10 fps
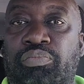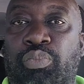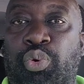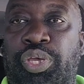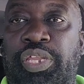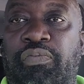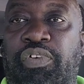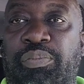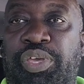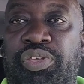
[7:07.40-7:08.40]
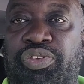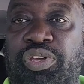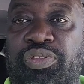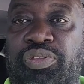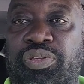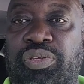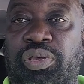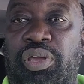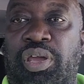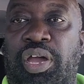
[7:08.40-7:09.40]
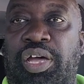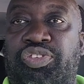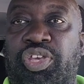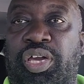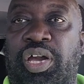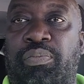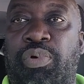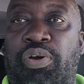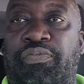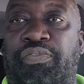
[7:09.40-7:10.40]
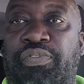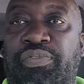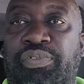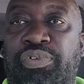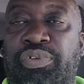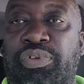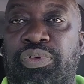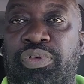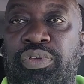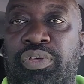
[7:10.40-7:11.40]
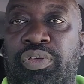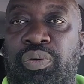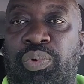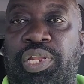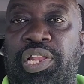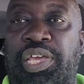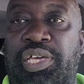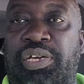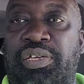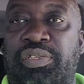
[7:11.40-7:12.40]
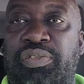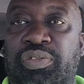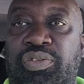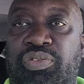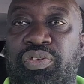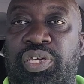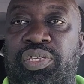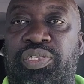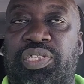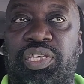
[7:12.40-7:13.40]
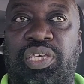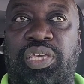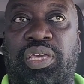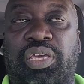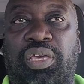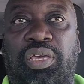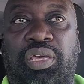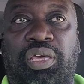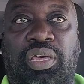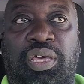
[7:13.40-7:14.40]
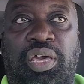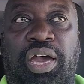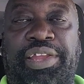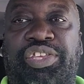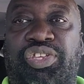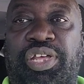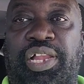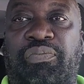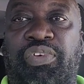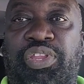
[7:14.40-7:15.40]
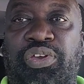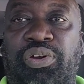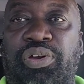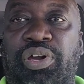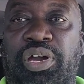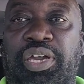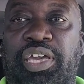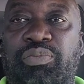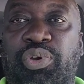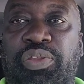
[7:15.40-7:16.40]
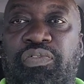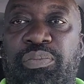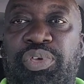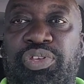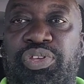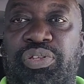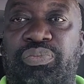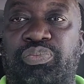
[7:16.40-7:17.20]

more information. I'll check above with link to see additional video. I'll get more information.